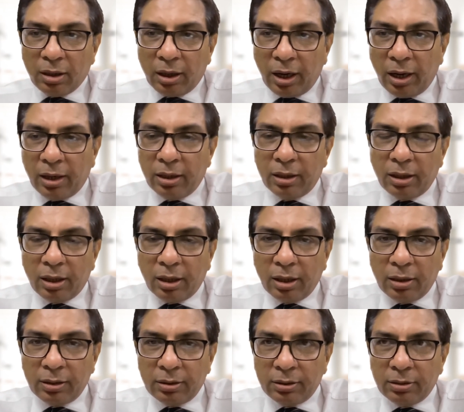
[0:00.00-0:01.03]
And
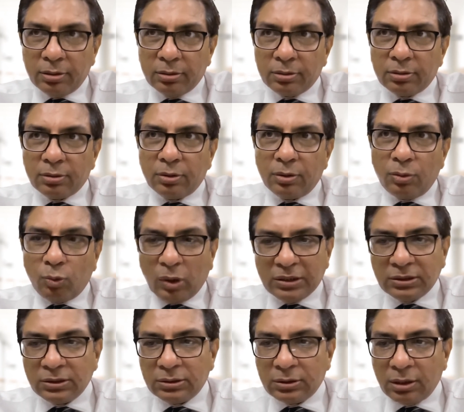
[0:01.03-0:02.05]

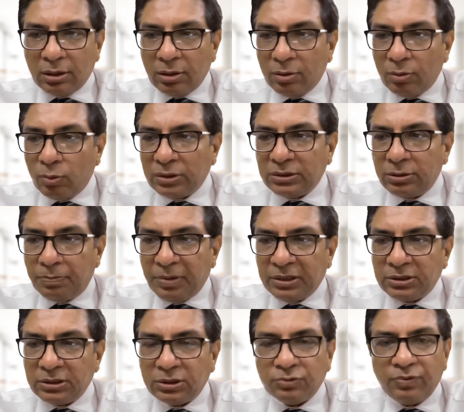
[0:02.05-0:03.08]
once the
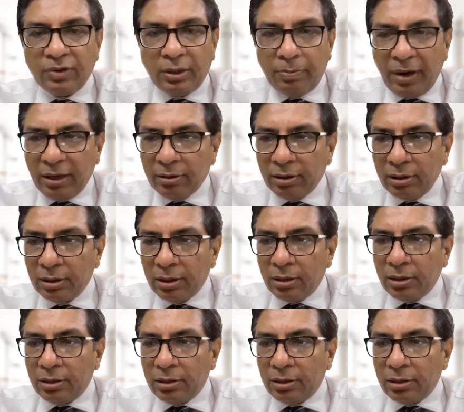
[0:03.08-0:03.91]
patients feel better,